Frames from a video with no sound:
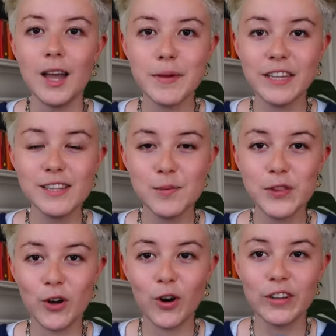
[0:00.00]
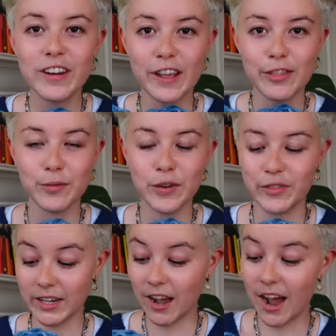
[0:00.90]
I made this with yarn that I
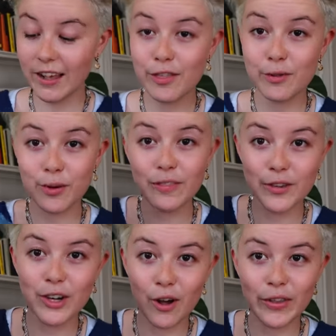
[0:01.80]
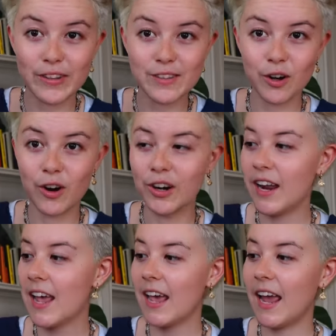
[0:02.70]
thrifted. I thrifted all this
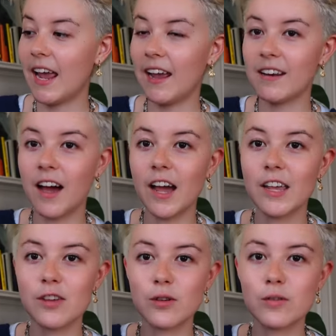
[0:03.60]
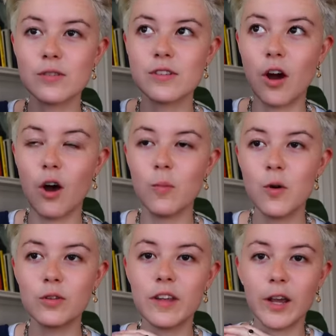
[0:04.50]
yarn and I used
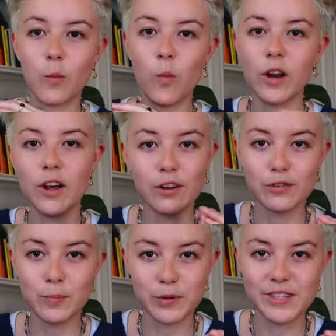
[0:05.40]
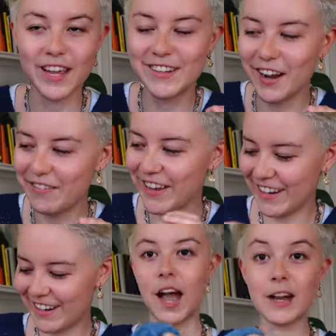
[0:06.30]
almost like 100% of
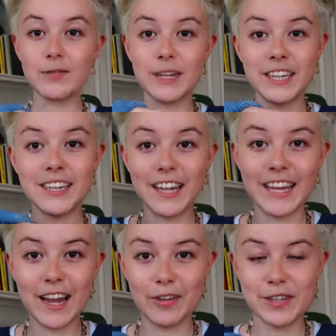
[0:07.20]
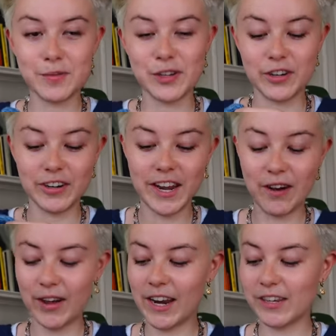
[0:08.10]
it. I really like how this one turned
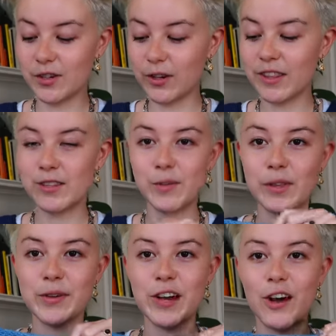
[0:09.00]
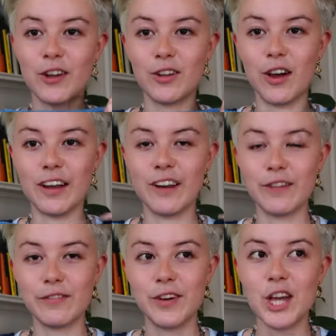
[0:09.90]
out, and I took this with me on a lot
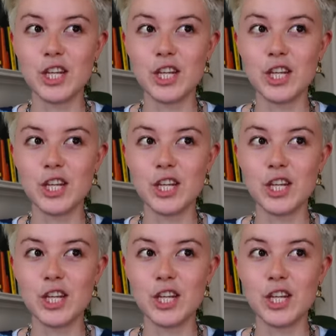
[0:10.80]
of